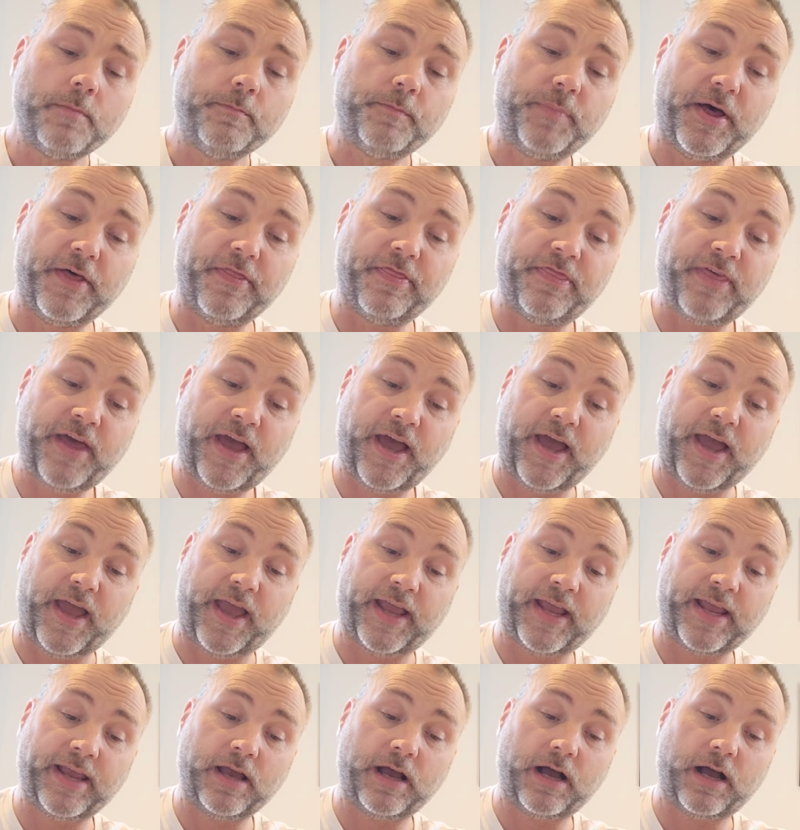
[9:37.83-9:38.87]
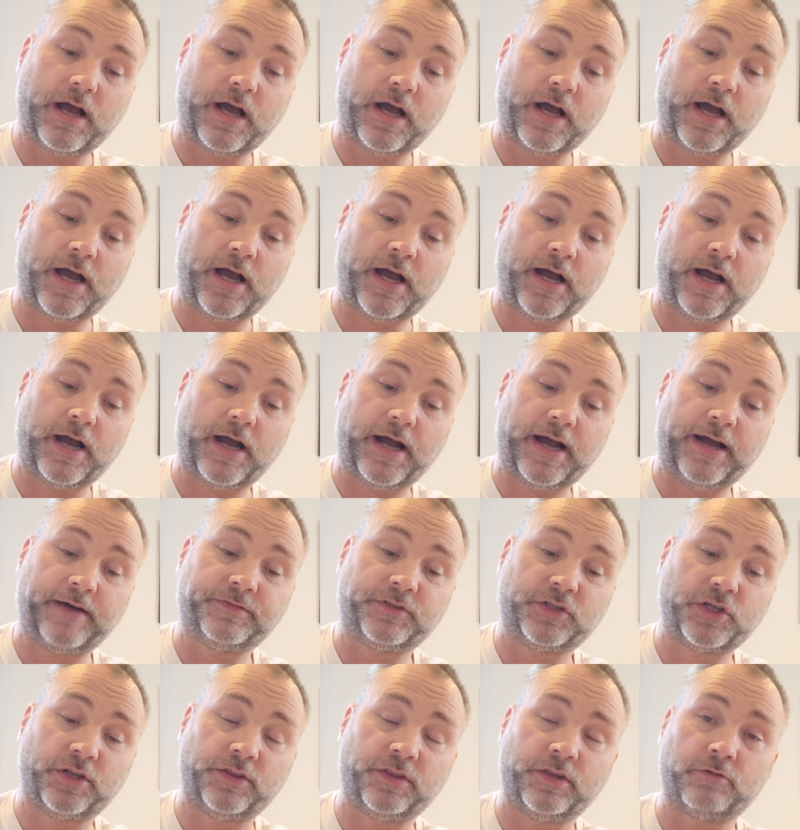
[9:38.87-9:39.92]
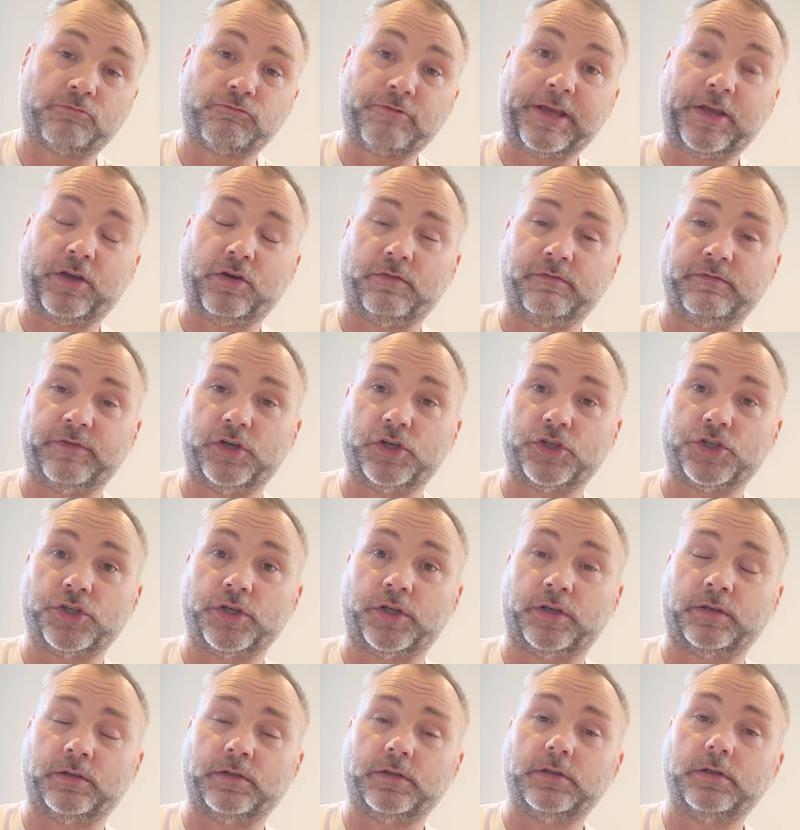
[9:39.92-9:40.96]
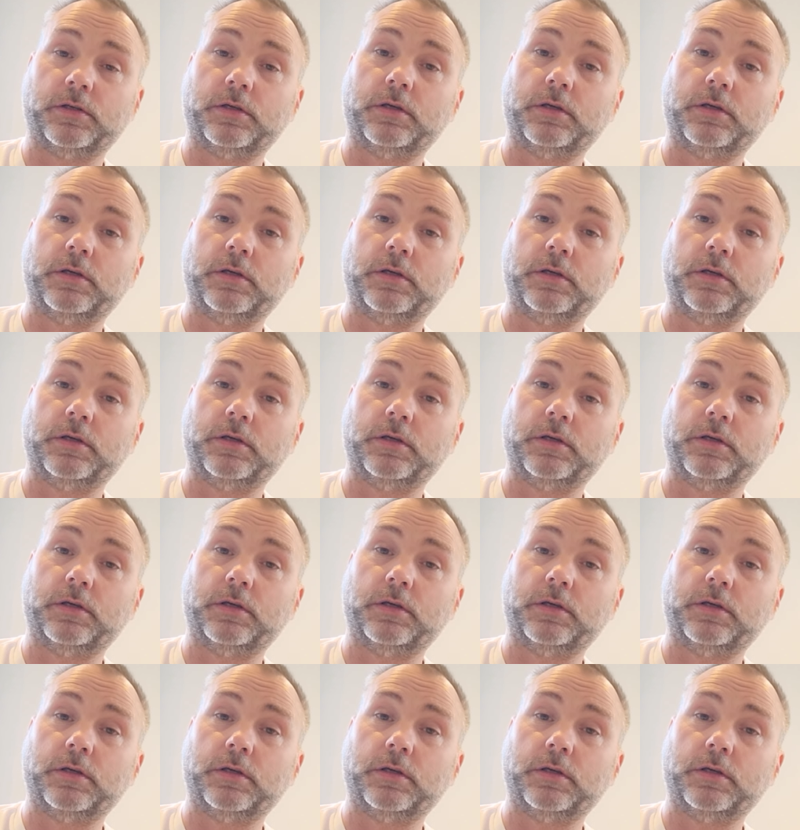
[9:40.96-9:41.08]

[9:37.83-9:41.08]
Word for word: But they uh, have done the reconversion.